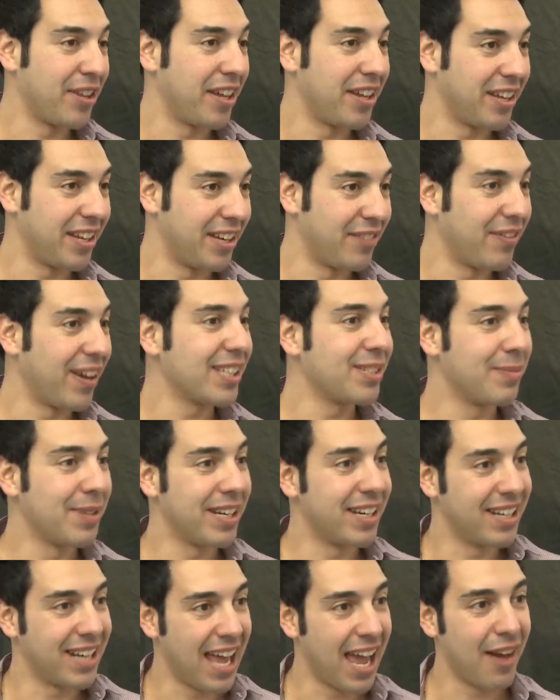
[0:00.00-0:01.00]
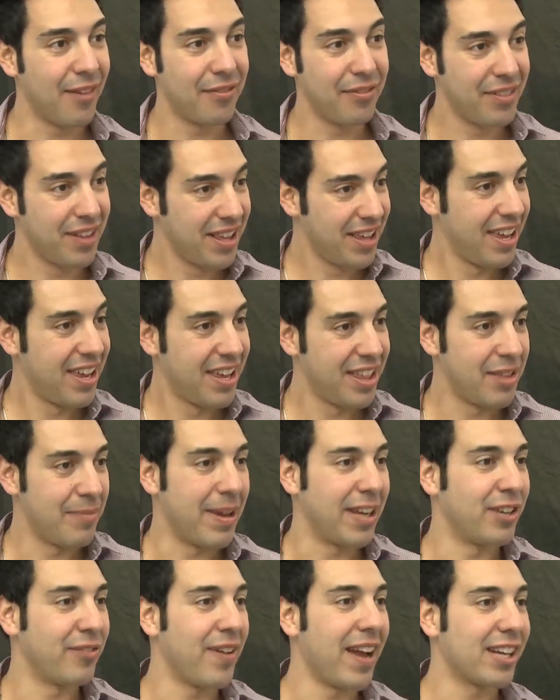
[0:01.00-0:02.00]
the investment and have the
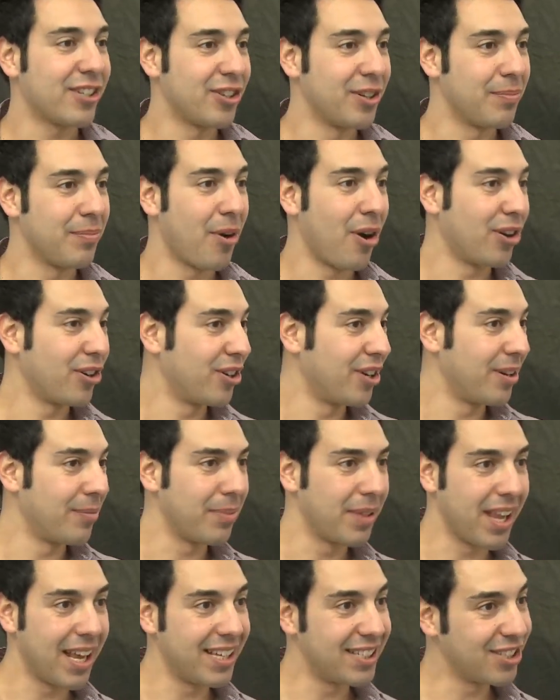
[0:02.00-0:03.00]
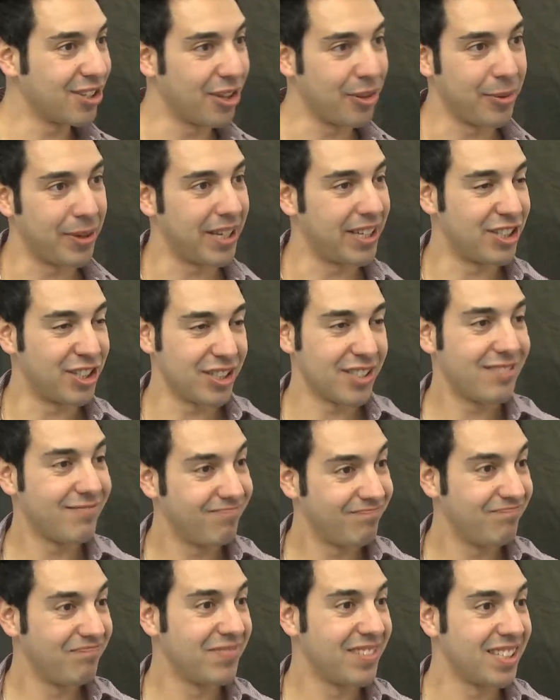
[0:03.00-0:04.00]
manufacturing partner in place so that we can just
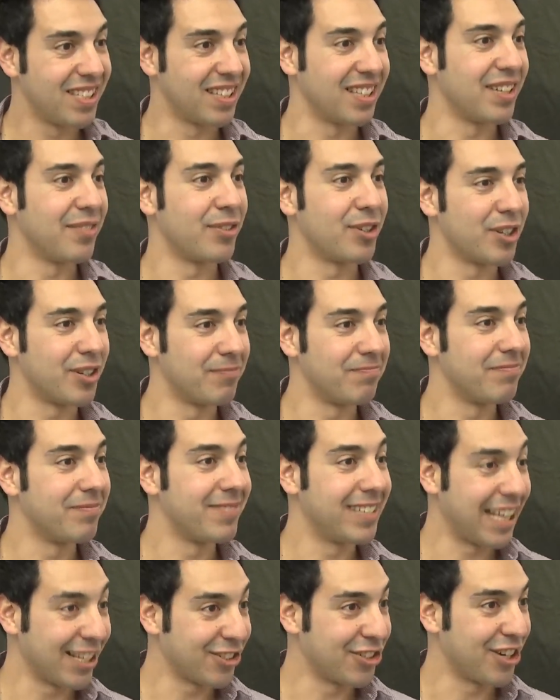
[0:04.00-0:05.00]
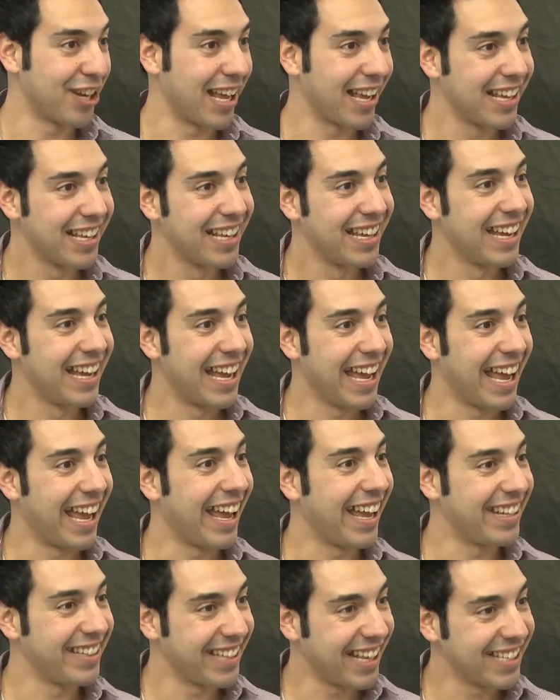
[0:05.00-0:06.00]
deliver yesterday.
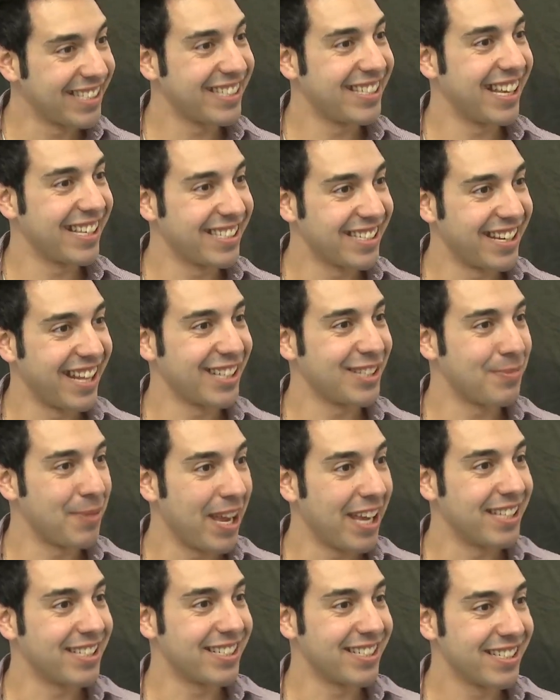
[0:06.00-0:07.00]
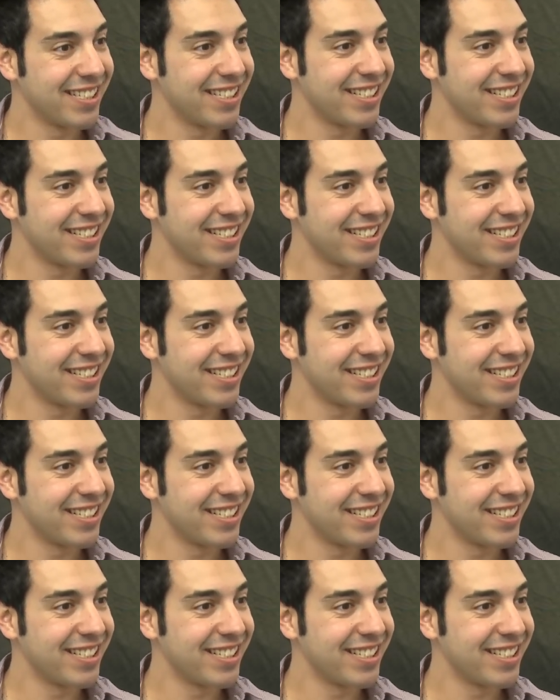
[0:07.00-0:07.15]
And that's the next phase.